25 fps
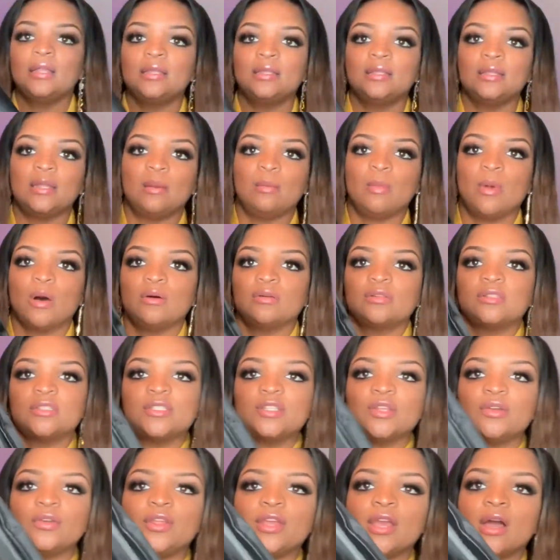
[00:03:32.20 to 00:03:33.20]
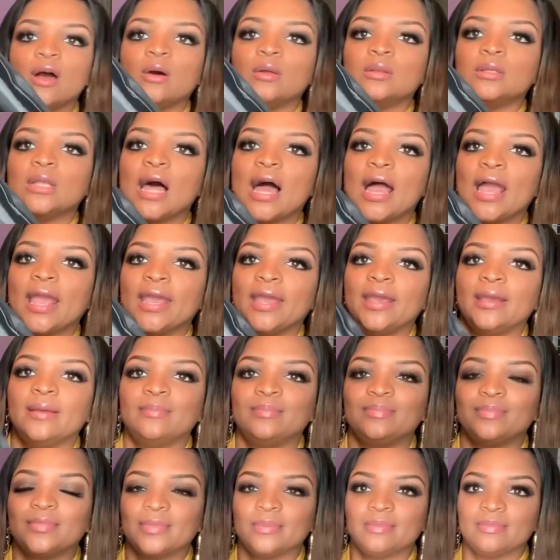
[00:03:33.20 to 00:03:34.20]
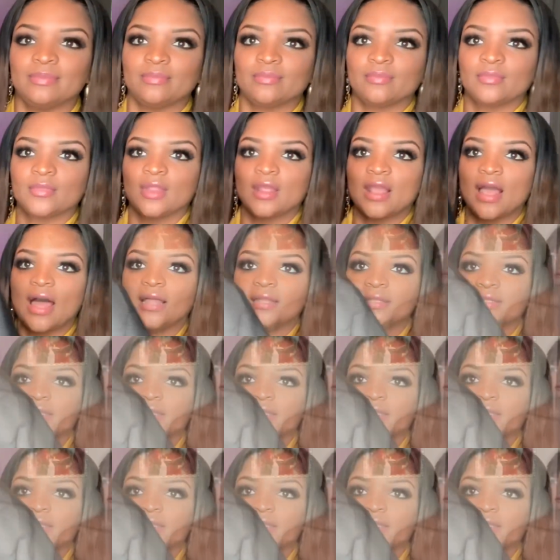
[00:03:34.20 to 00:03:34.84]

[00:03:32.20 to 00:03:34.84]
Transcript: limo studio light. I